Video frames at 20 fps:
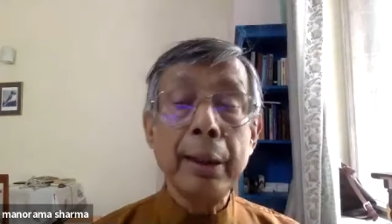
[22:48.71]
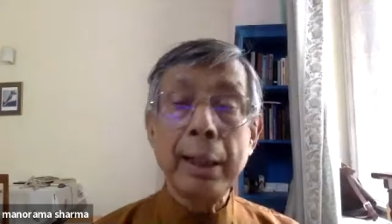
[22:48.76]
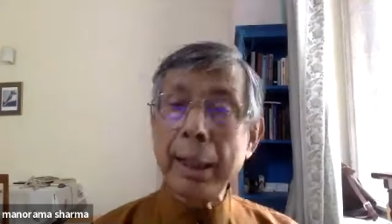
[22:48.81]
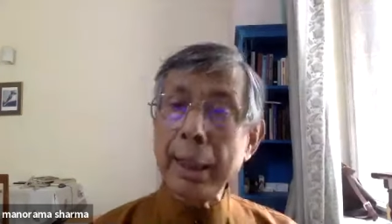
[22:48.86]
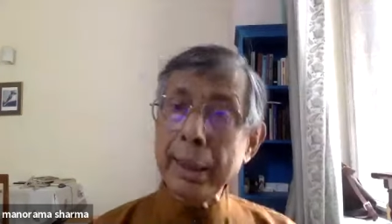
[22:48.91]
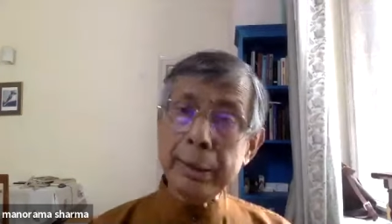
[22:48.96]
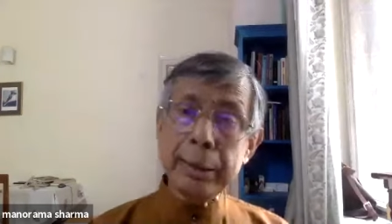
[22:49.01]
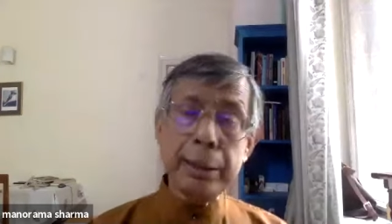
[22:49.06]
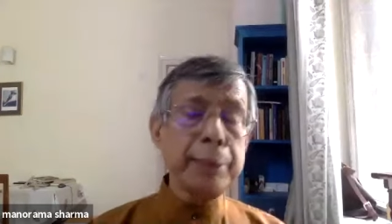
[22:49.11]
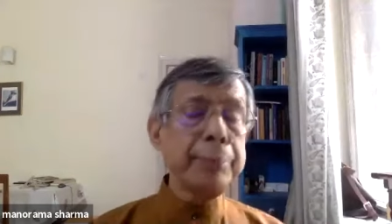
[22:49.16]

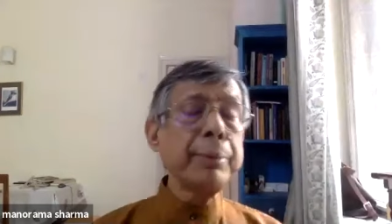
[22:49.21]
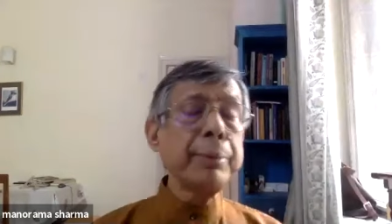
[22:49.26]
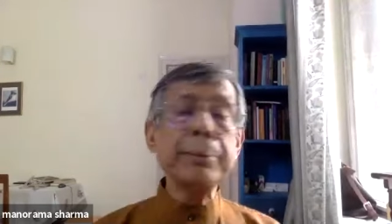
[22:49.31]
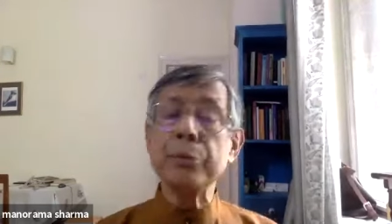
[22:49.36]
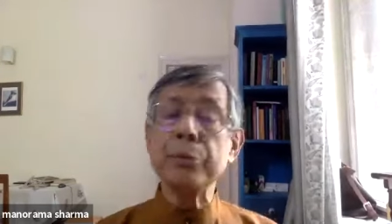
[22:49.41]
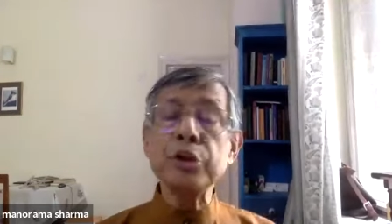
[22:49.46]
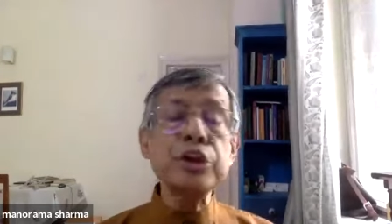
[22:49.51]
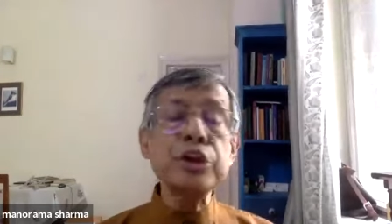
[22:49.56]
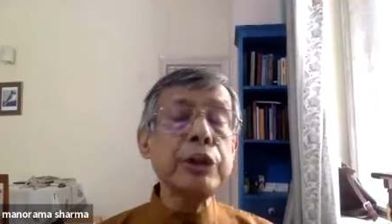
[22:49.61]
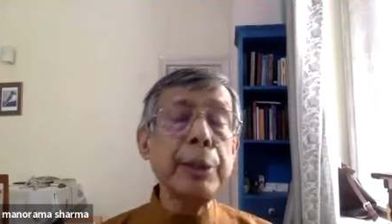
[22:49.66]
and even
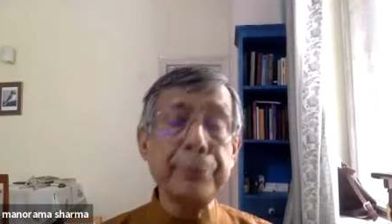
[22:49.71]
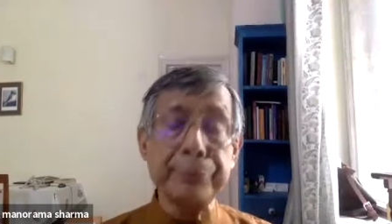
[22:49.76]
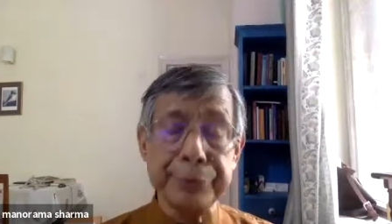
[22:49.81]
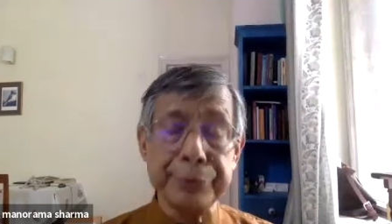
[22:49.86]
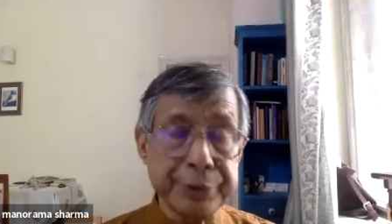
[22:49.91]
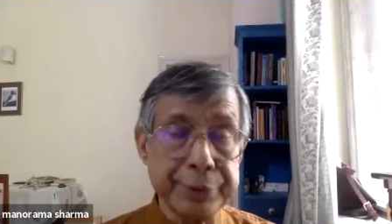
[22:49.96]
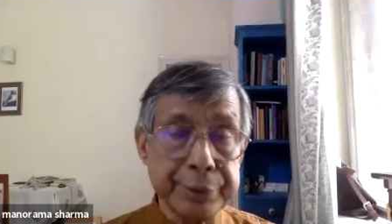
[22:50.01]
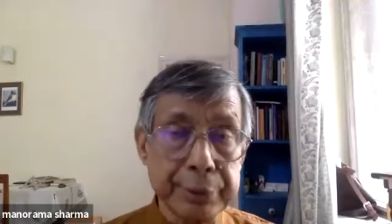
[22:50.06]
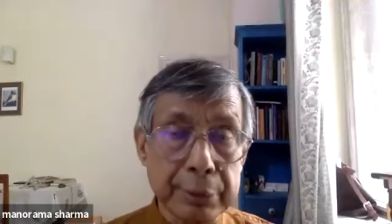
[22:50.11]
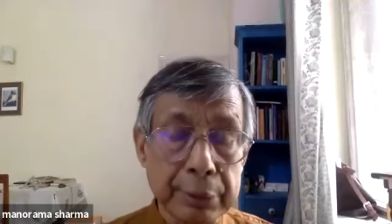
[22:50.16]

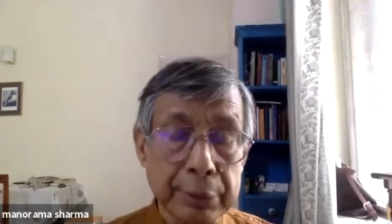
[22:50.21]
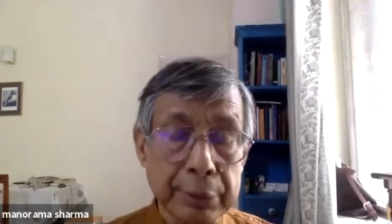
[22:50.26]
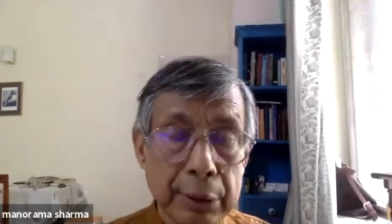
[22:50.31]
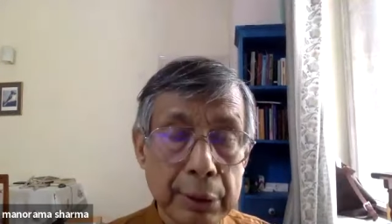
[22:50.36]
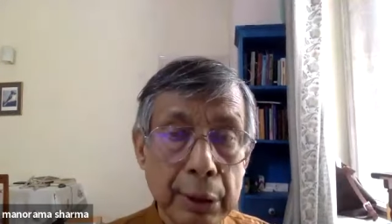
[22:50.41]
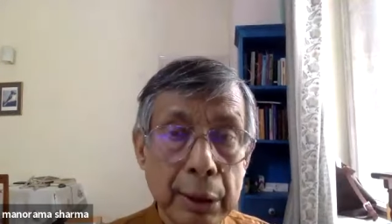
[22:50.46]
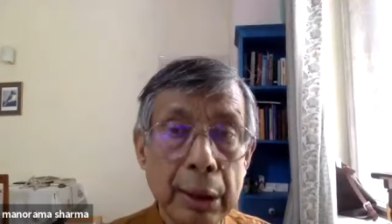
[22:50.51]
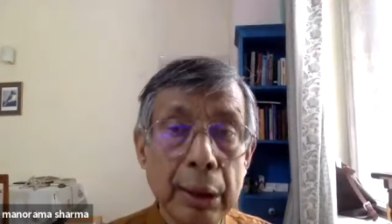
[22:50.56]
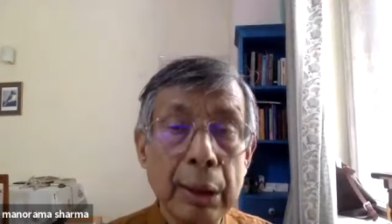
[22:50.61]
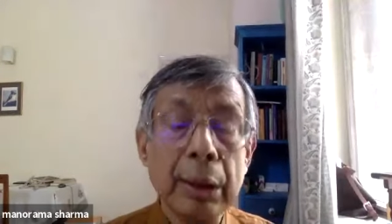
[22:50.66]
Muslims
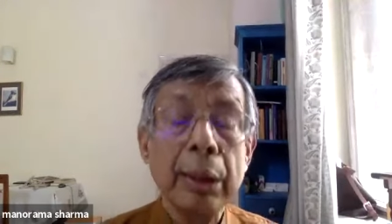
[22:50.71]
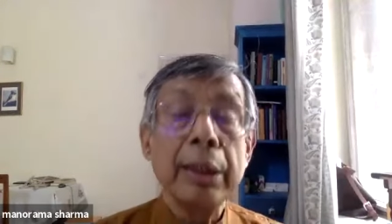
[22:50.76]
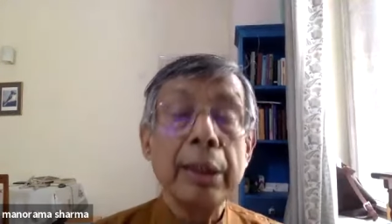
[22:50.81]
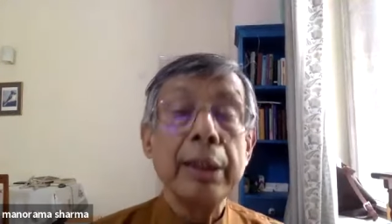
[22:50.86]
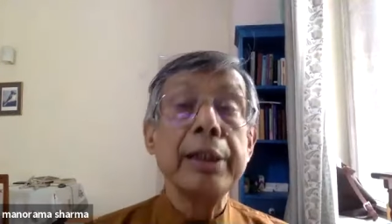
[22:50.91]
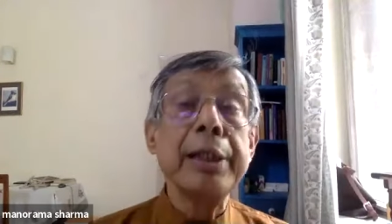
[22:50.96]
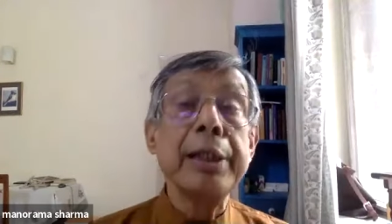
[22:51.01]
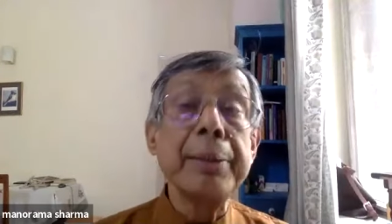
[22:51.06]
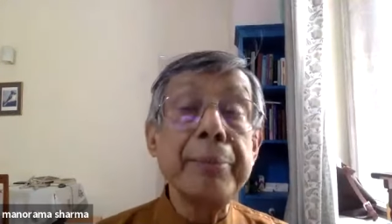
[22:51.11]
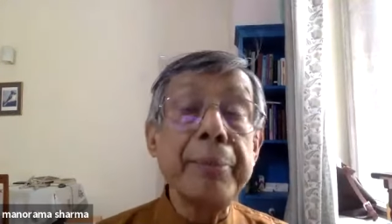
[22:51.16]

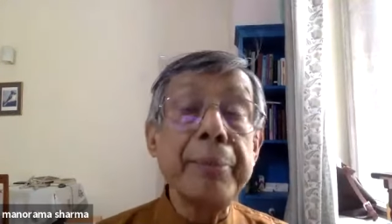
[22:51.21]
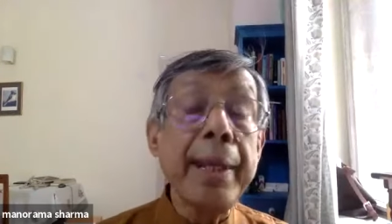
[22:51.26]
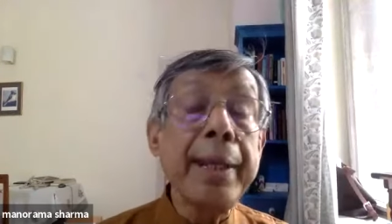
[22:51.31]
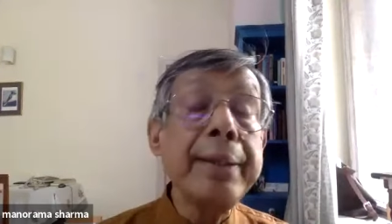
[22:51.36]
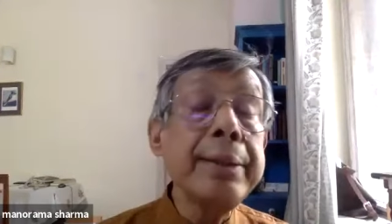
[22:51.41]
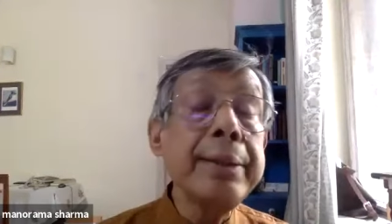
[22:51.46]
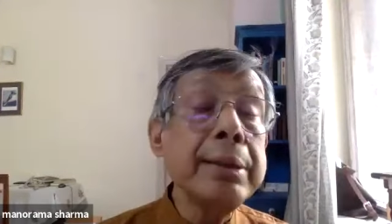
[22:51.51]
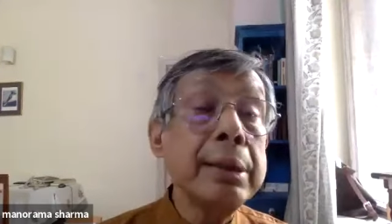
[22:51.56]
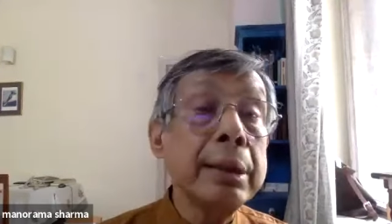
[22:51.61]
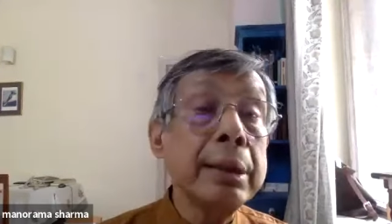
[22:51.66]

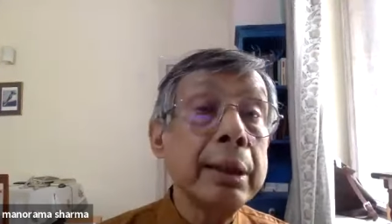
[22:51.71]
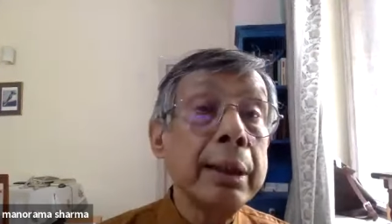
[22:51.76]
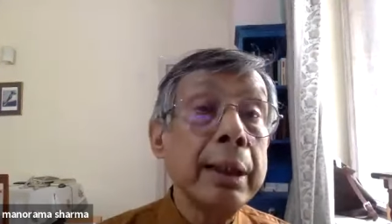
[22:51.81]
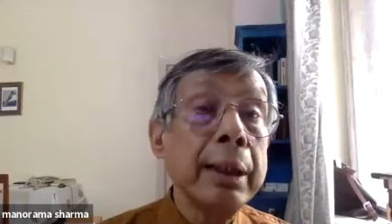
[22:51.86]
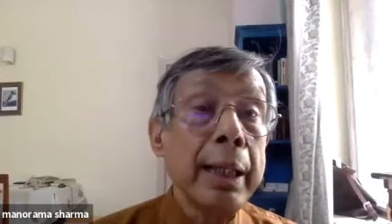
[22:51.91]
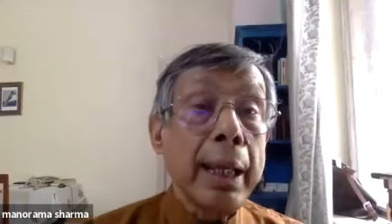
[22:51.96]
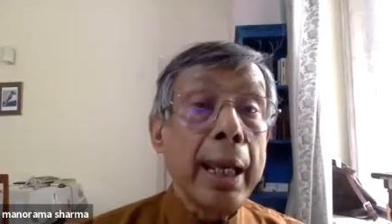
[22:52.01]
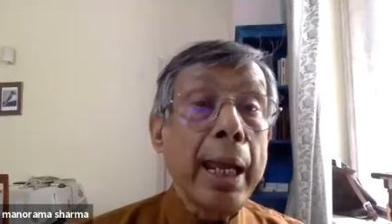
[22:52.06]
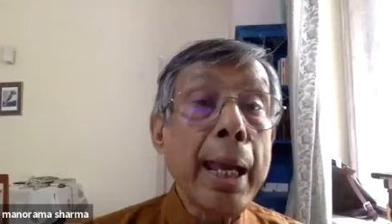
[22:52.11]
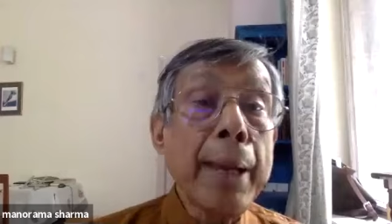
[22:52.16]
remained
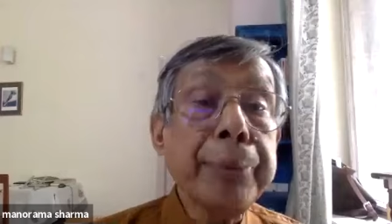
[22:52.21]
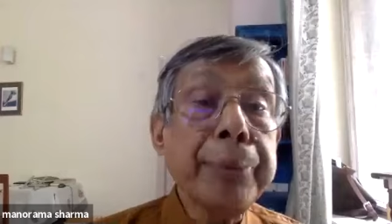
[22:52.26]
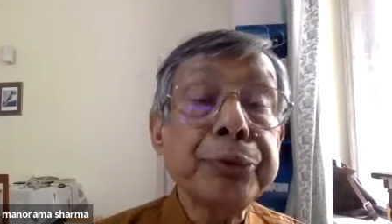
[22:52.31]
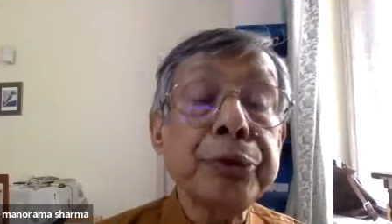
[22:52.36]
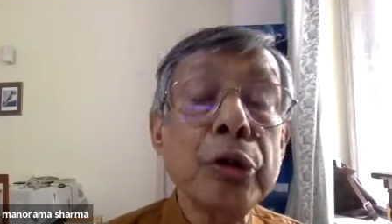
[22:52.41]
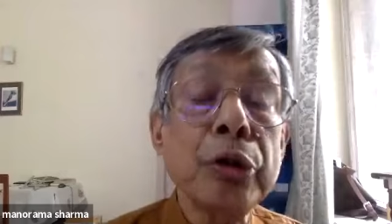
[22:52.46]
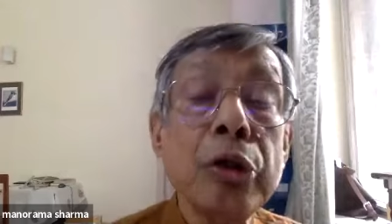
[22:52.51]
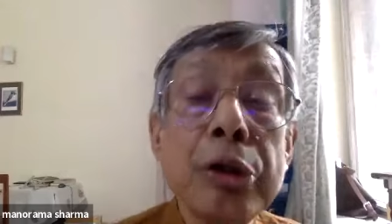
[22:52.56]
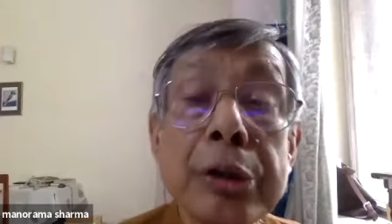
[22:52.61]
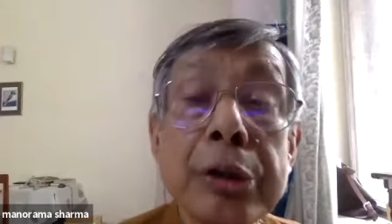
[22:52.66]

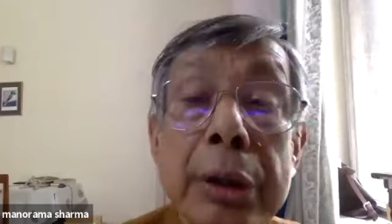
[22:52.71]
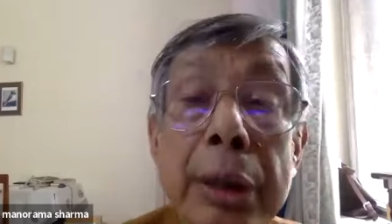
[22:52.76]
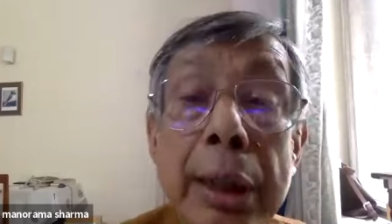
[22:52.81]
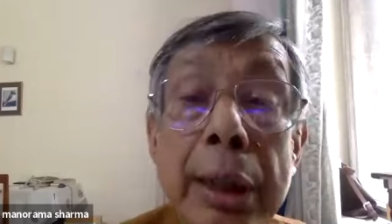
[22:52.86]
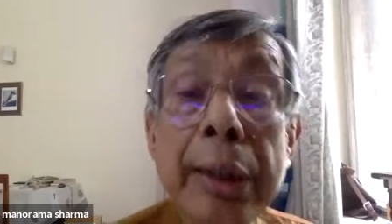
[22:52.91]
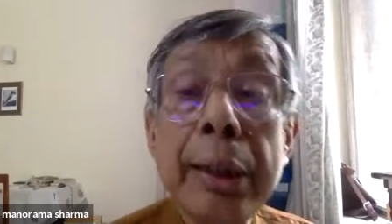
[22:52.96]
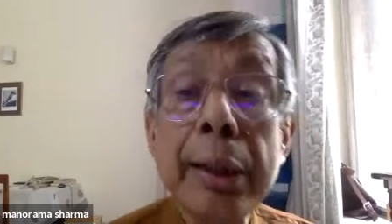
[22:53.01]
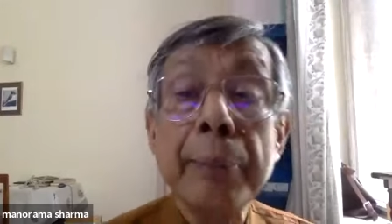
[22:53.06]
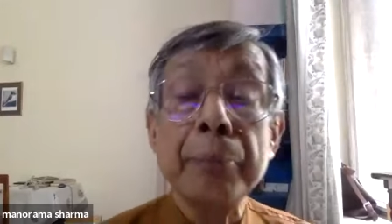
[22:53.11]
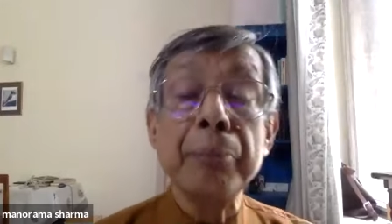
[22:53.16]

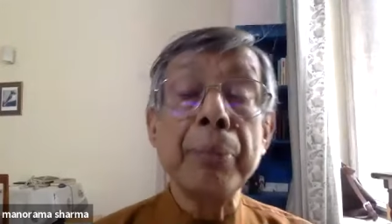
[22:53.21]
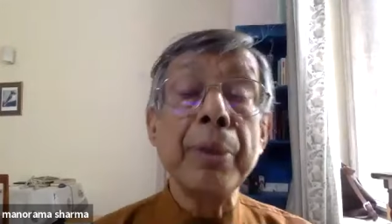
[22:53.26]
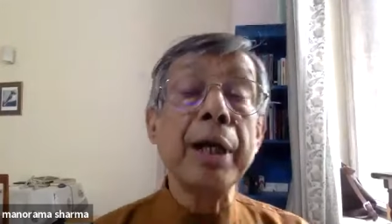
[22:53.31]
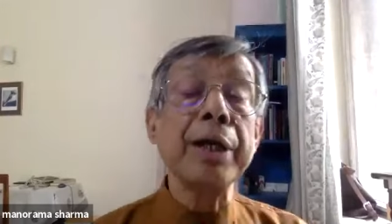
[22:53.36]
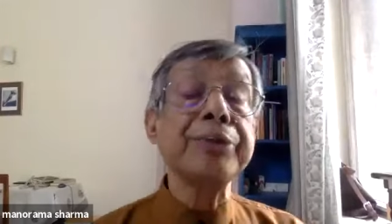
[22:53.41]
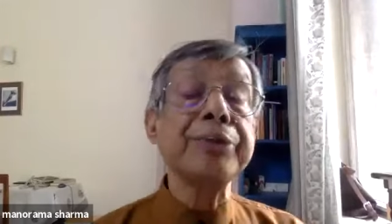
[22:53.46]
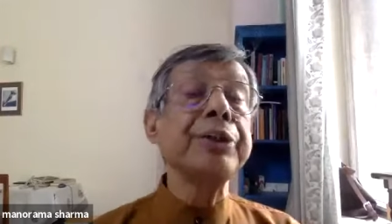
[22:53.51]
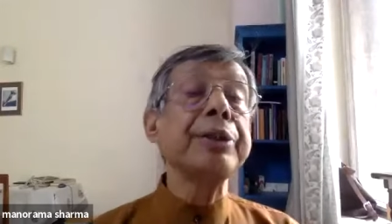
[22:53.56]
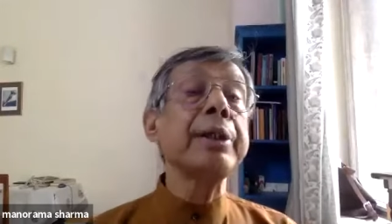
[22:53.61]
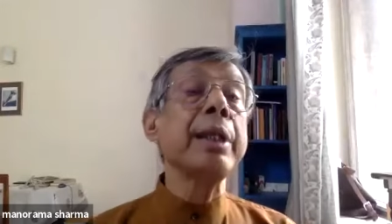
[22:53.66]
absolutely
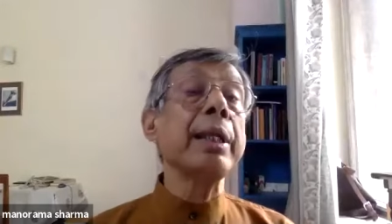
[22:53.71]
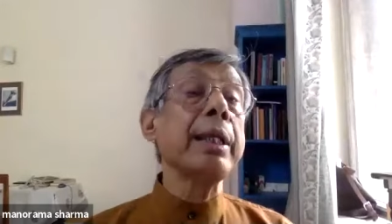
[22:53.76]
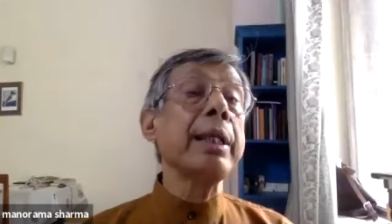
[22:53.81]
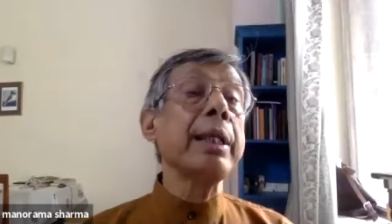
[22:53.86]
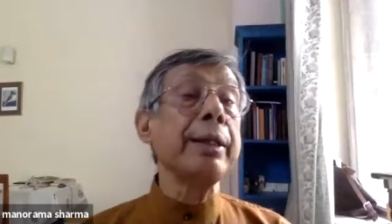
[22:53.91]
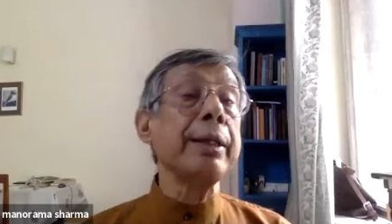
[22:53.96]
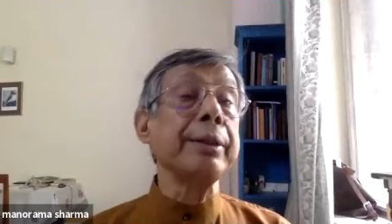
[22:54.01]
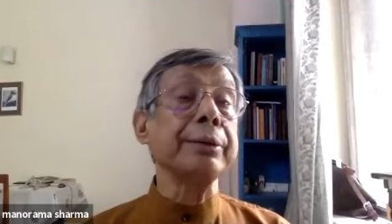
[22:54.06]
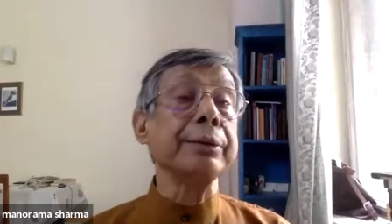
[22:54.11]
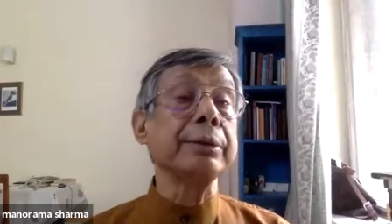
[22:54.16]

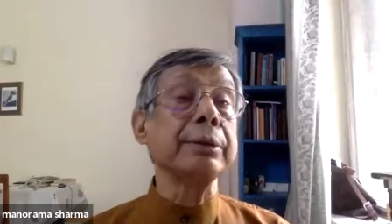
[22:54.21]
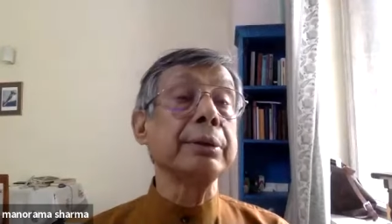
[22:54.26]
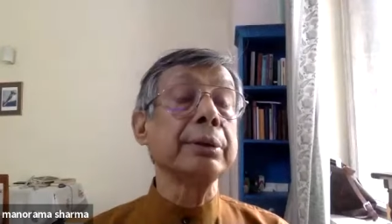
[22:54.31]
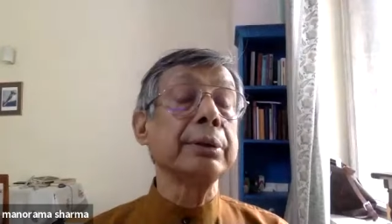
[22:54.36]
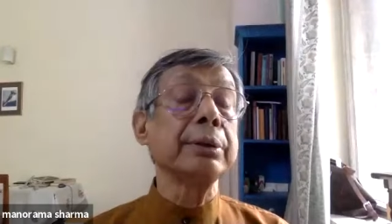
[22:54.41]
marginalized.